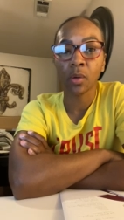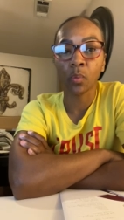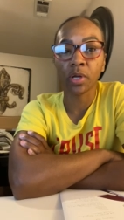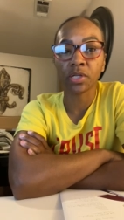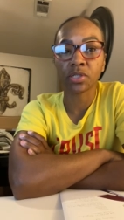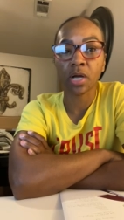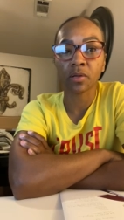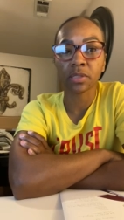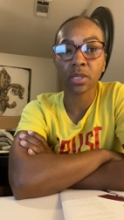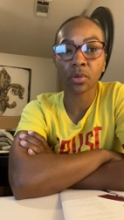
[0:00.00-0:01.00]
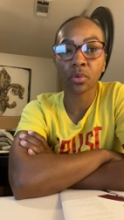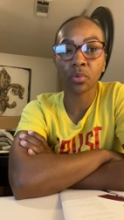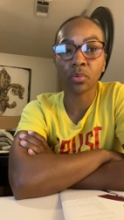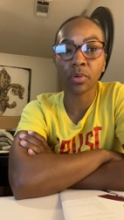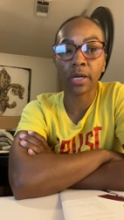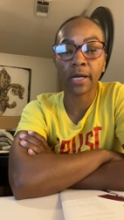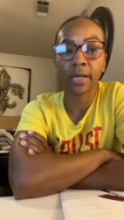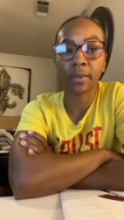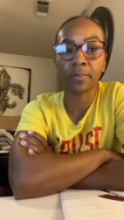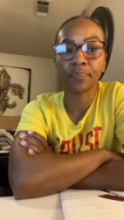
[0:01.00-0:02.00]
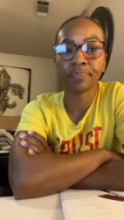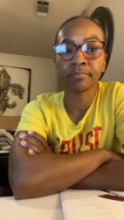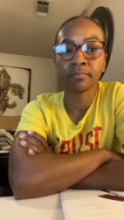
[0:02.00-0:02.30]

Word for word: which also, um,